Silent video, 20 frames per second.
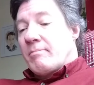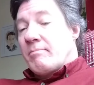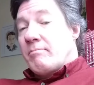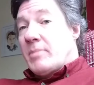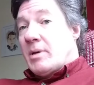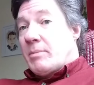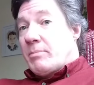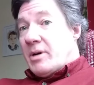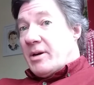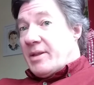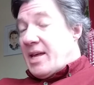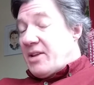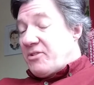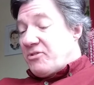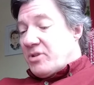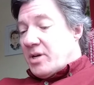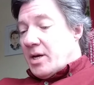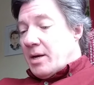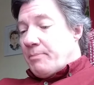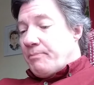But by that
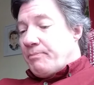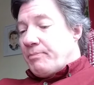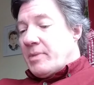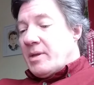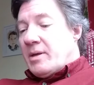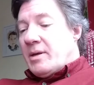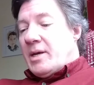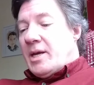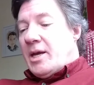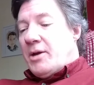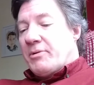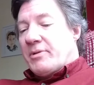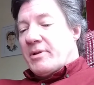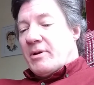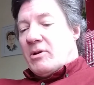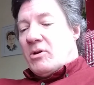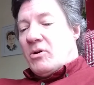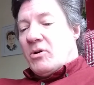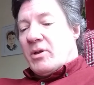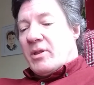time, he was no
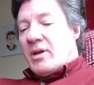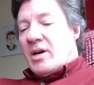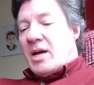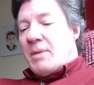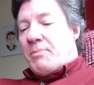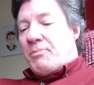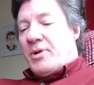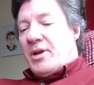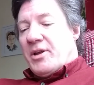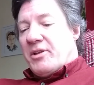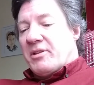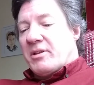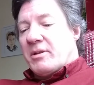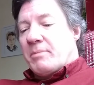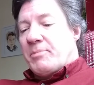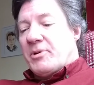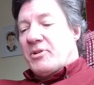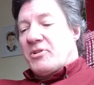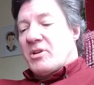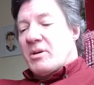longer the high priest,
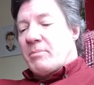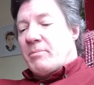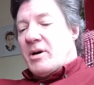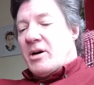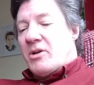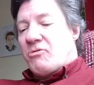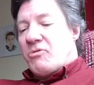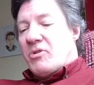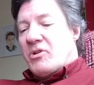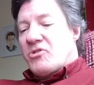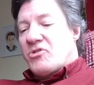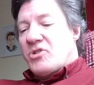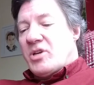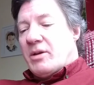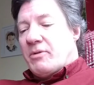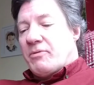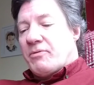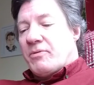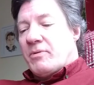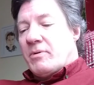but
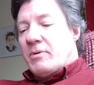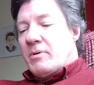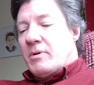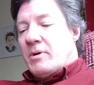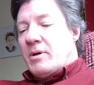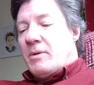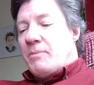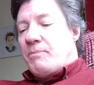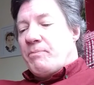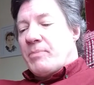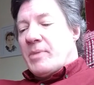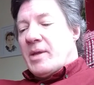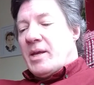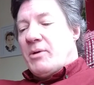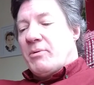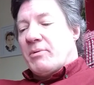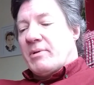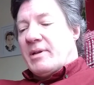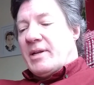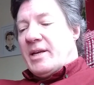commander-in-chief. He
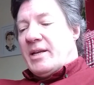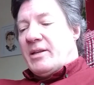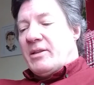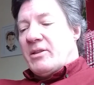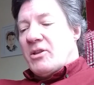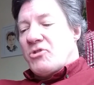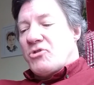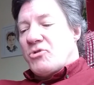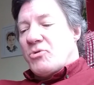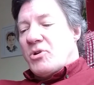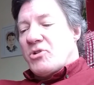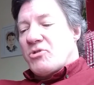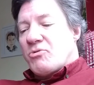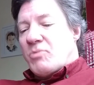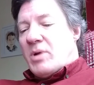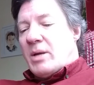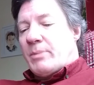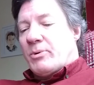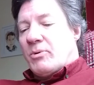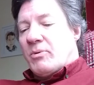was leading the Jewish
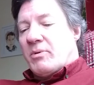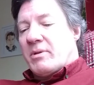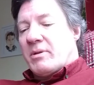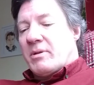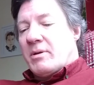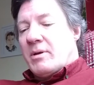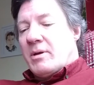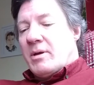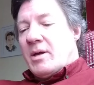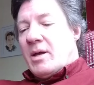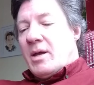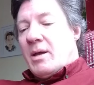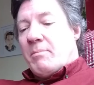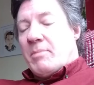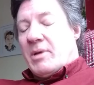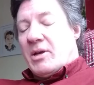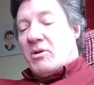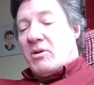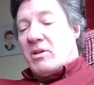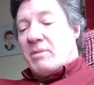rebels,
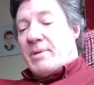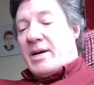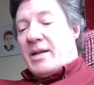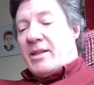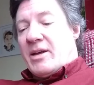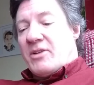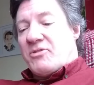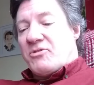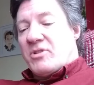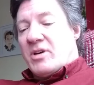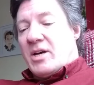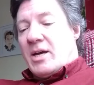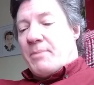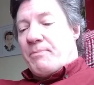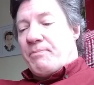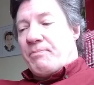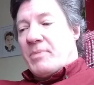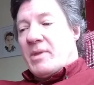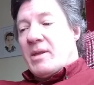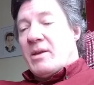because by that
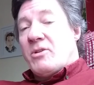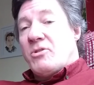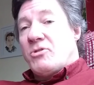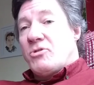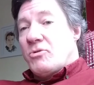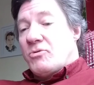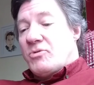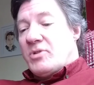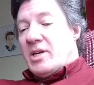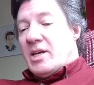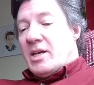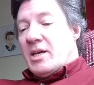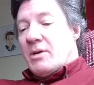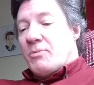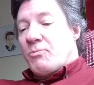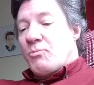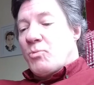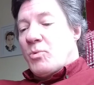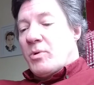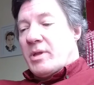time, Judea
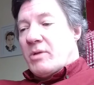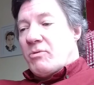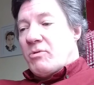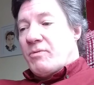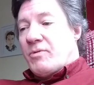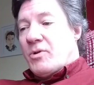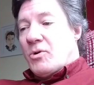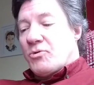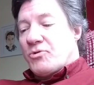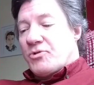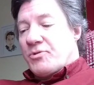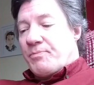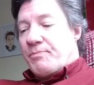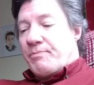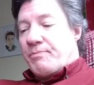was in revolt.